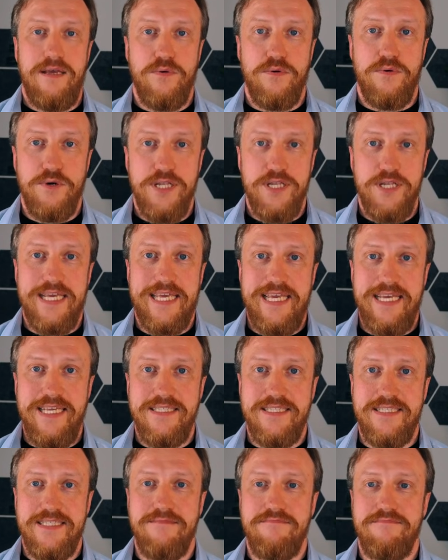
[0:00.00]
Wanna
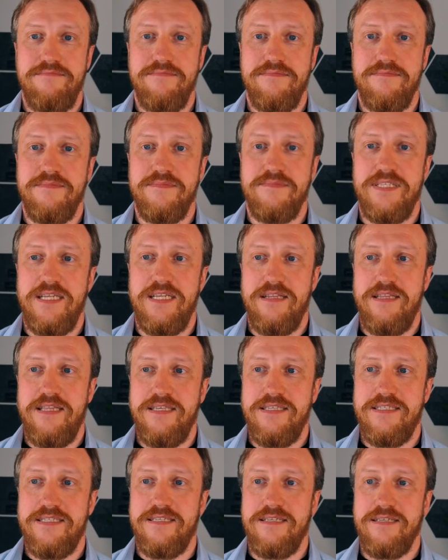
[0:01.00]
guess, did
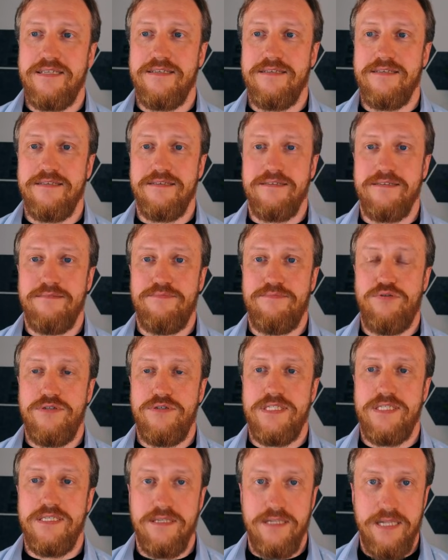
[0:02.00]
this
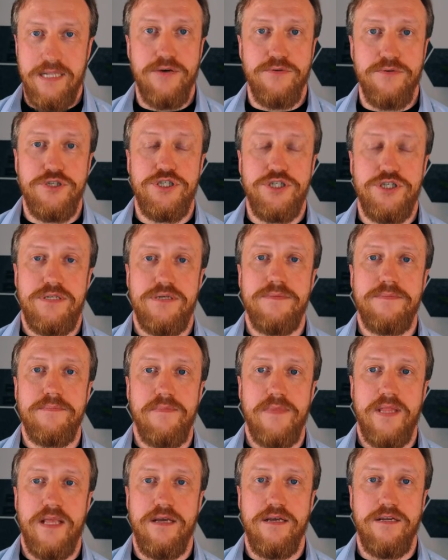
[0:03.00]
person launched
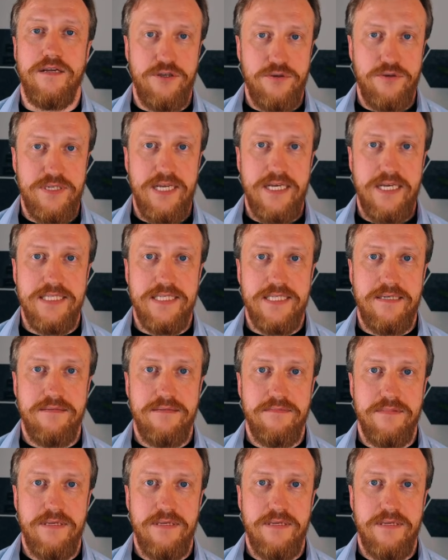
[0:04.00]
a new task?